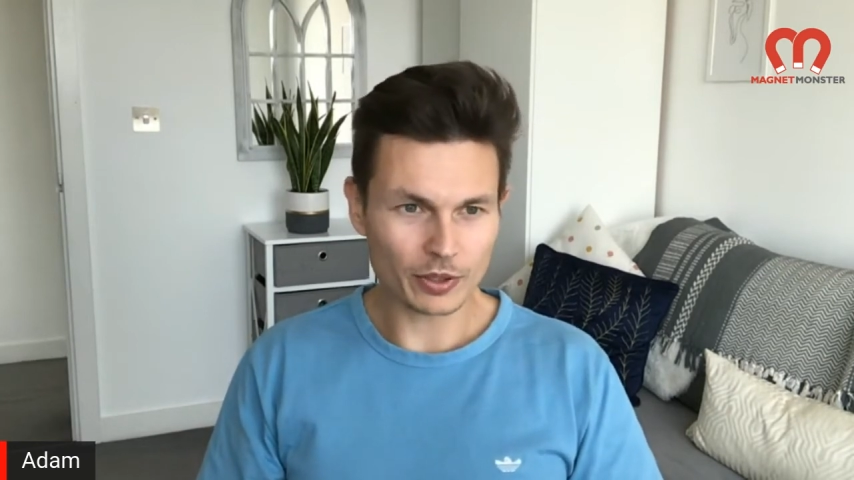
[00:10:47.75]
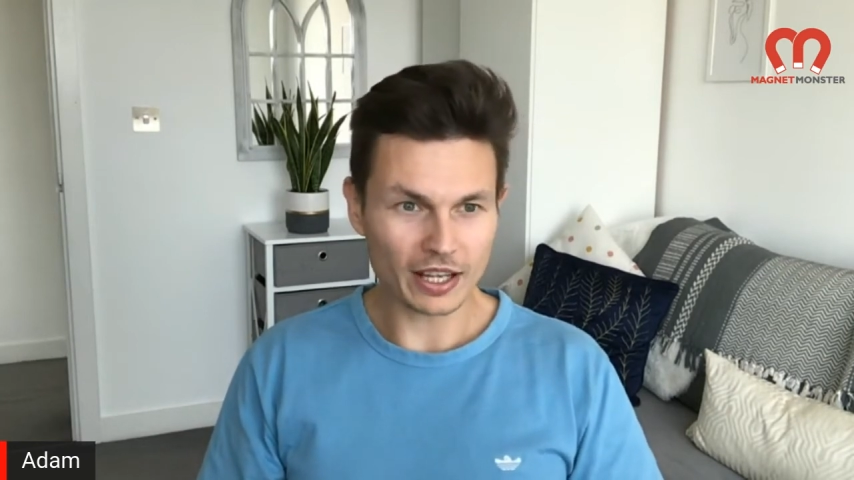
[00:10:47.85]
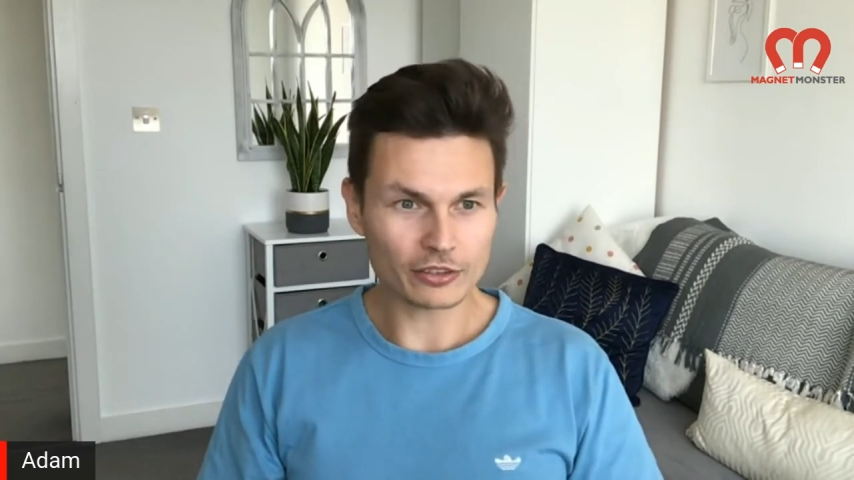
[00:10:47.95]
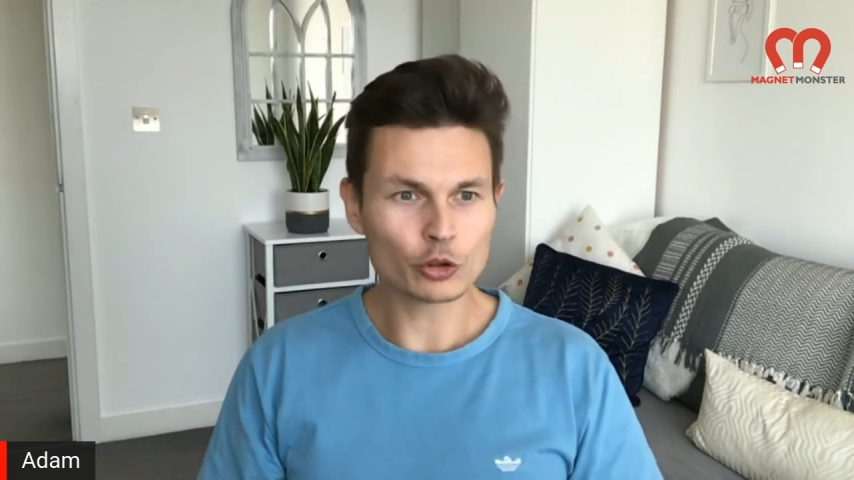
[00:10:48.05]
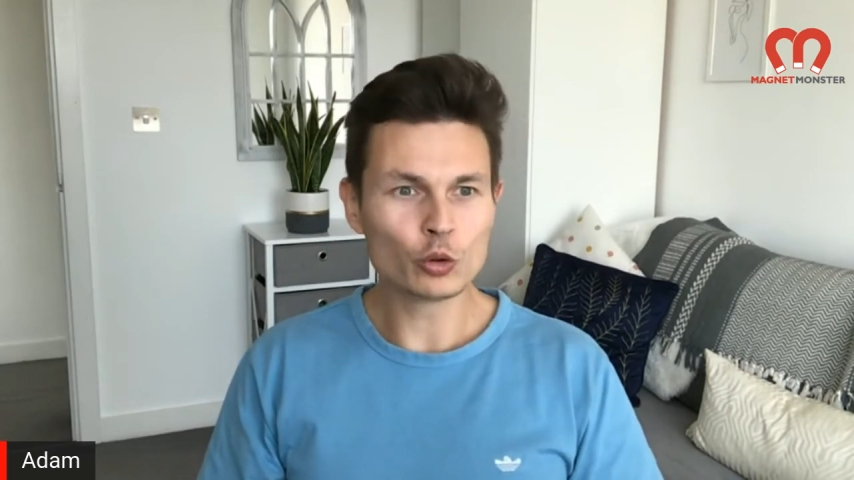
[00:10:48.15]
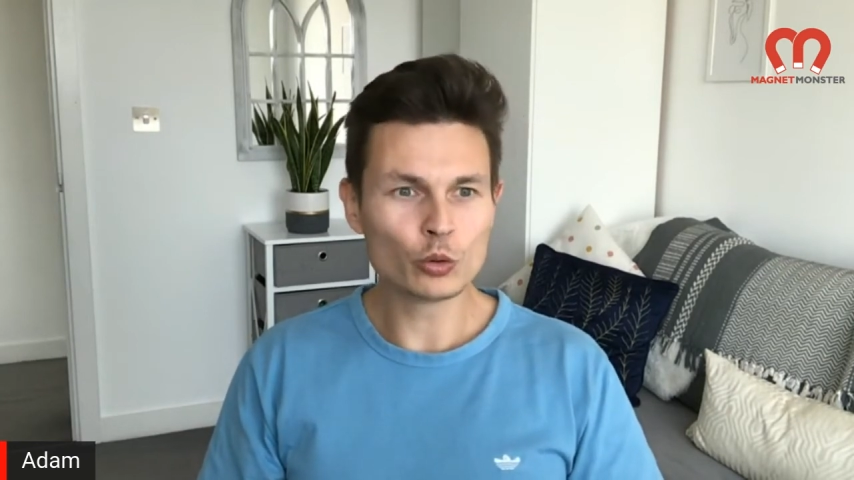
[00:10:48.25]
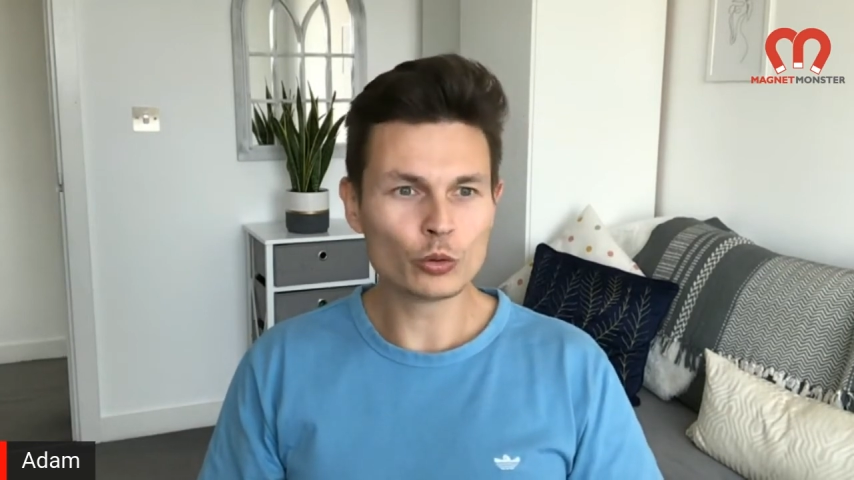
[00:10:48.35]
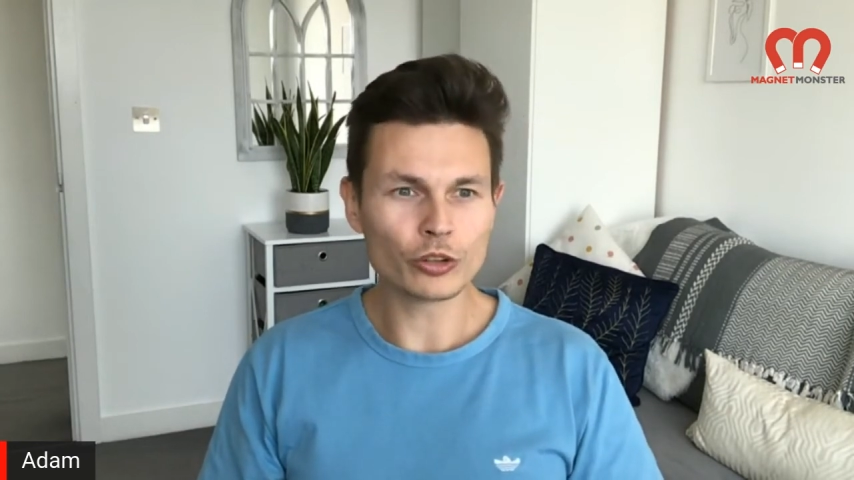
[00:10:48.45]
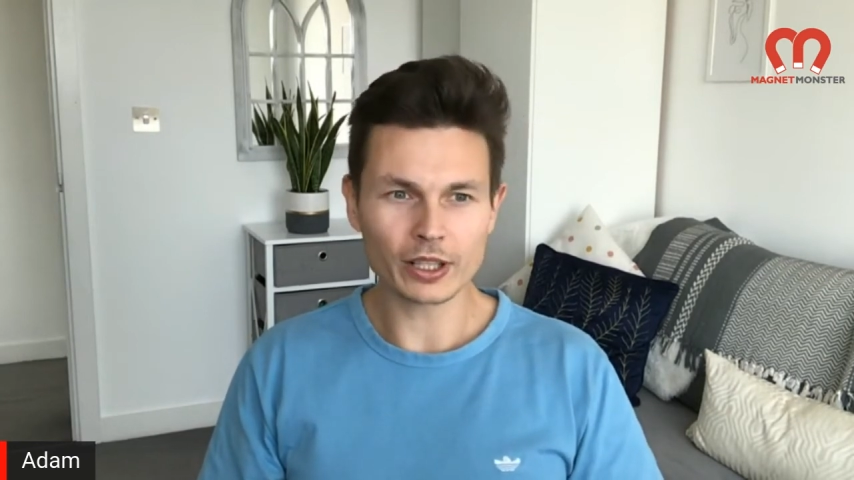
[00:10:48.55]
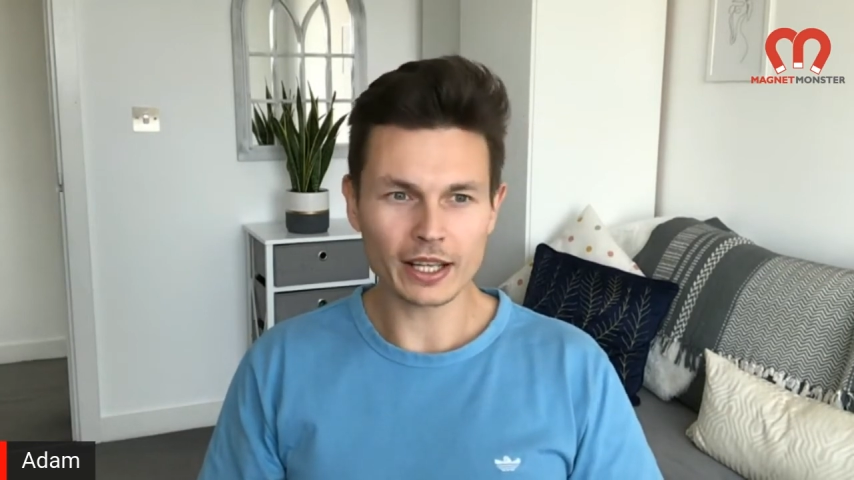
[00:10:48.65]
it gets
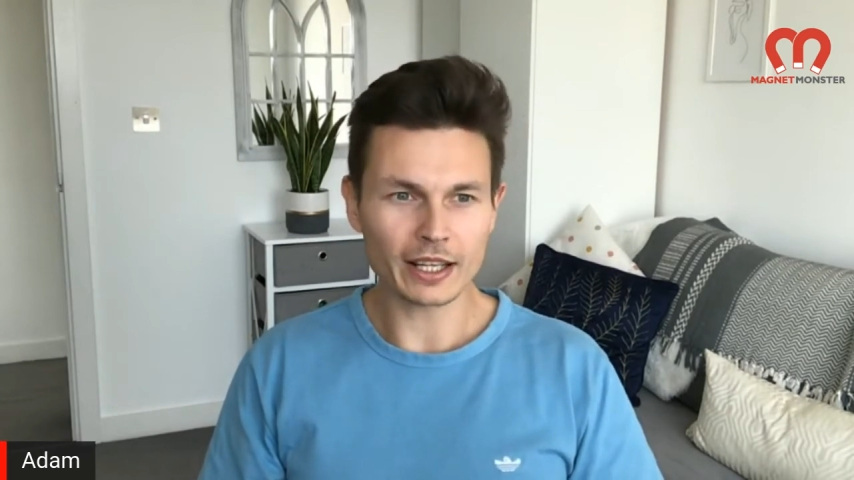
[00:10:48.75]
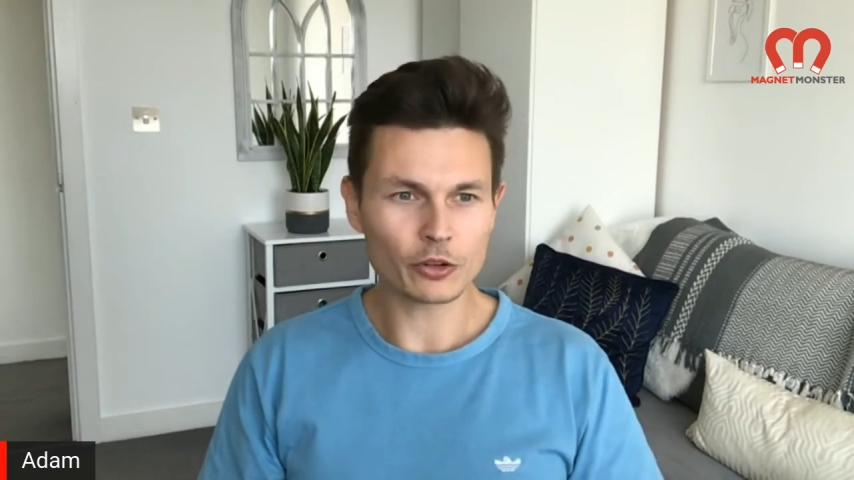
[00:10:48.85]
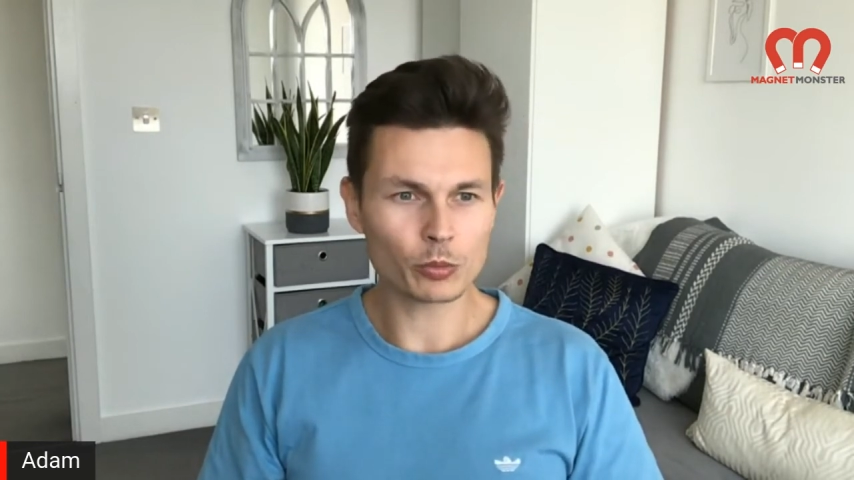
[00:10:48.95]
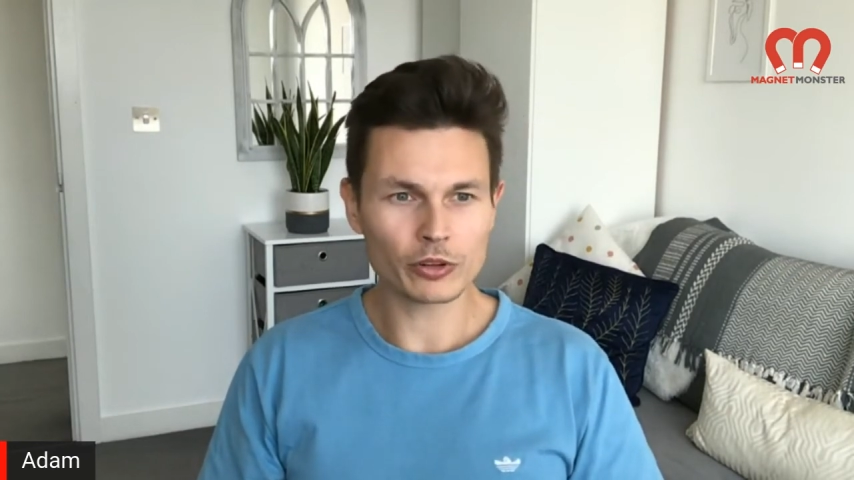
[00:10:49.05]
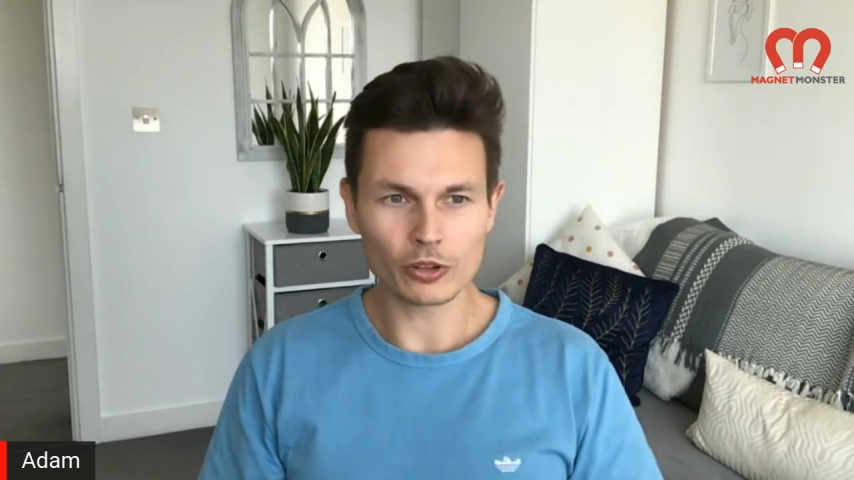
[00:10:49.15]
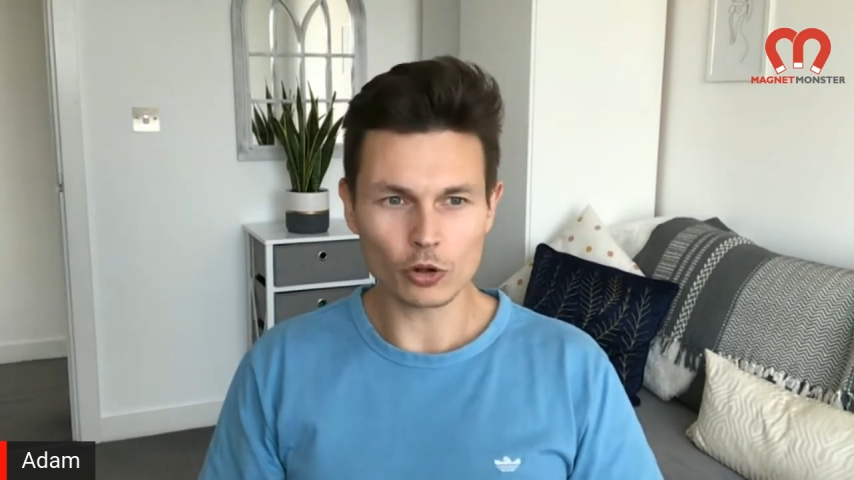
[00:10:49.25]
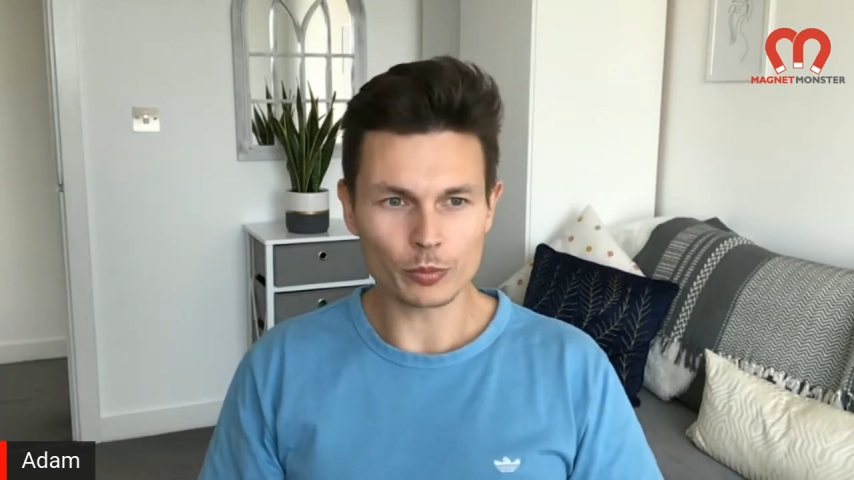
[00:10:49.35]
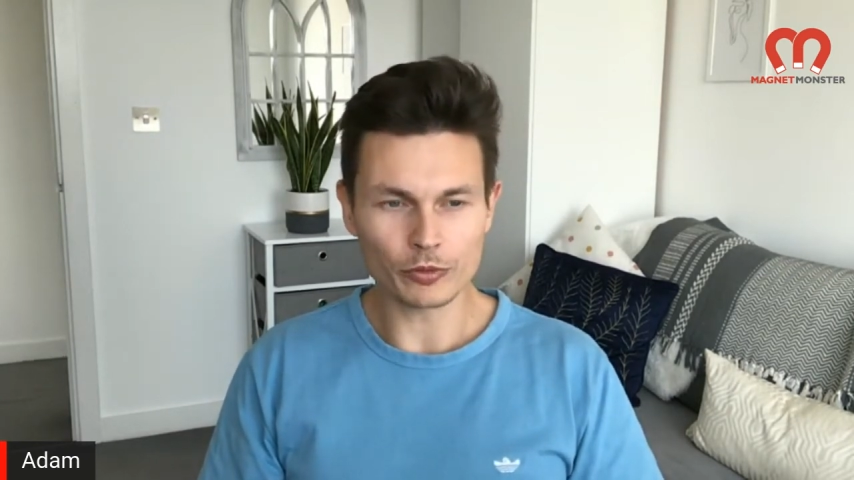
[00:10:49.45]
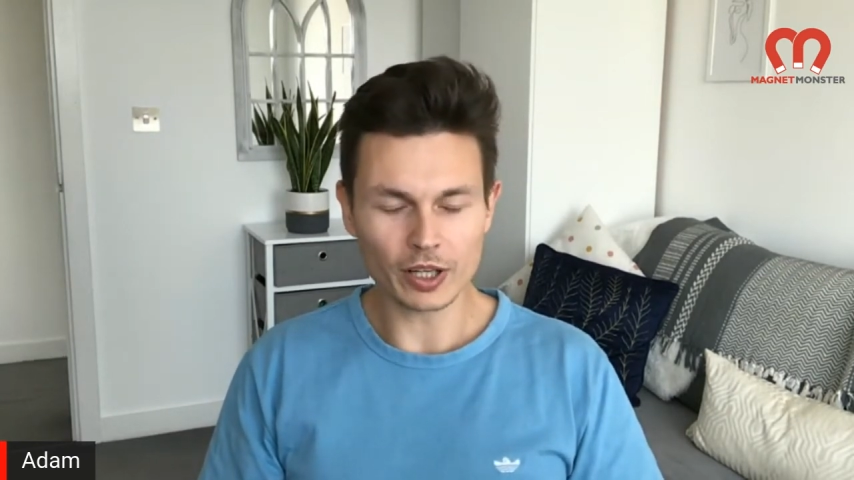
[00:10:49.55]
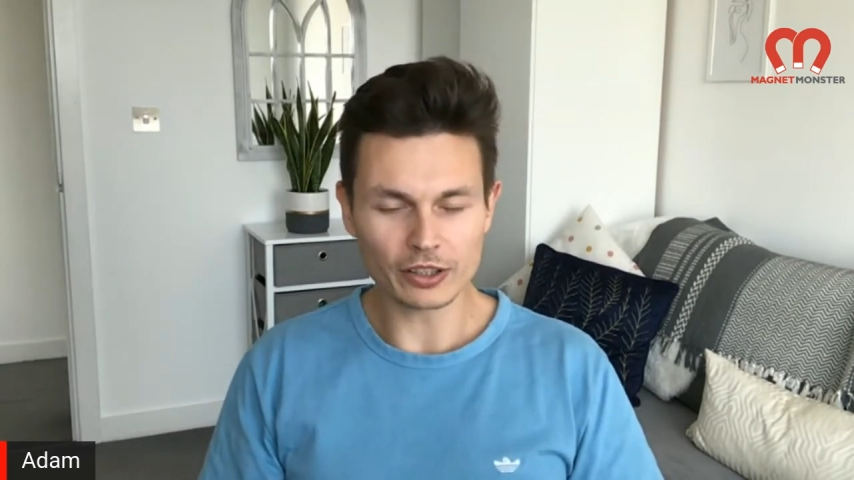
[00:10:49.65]
huge engagement and
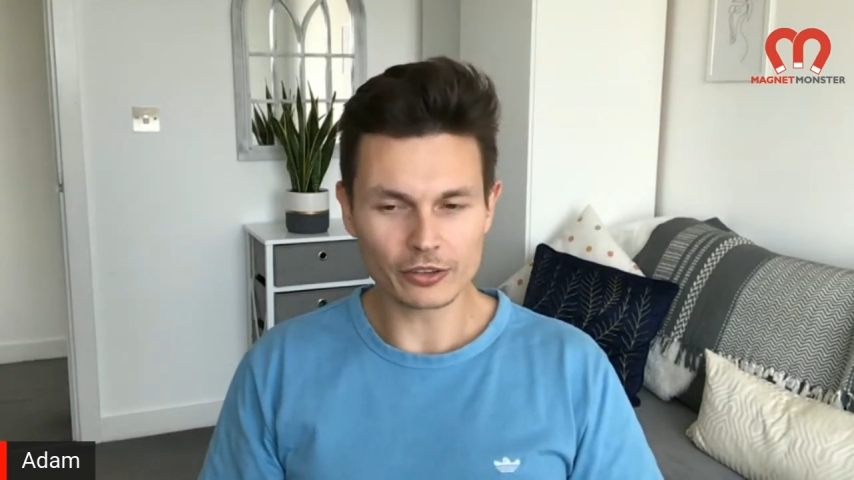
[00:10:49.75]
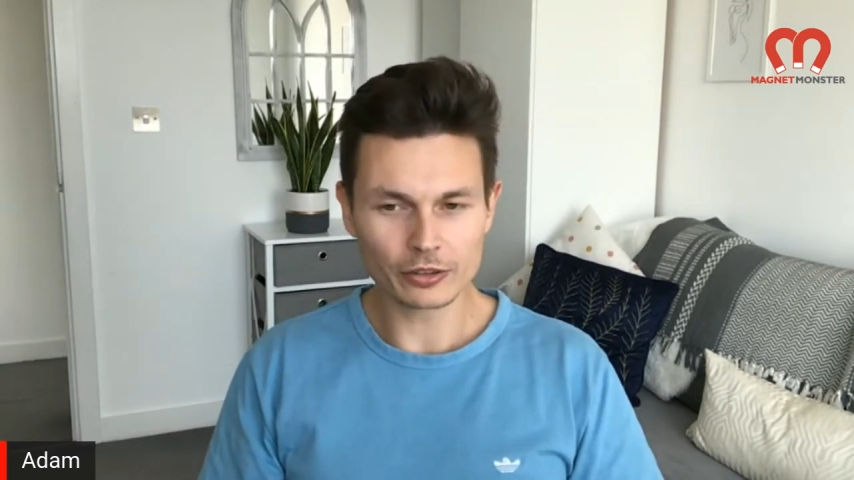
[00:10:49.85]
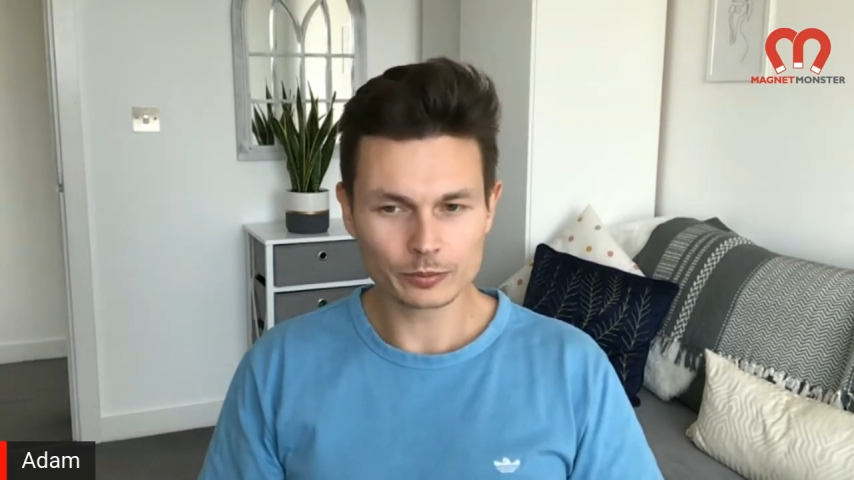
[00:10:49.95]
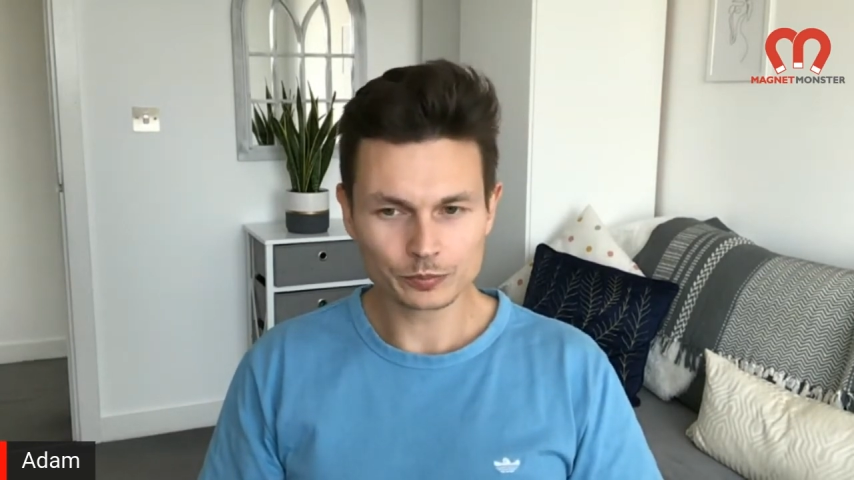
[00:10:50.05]
open rates.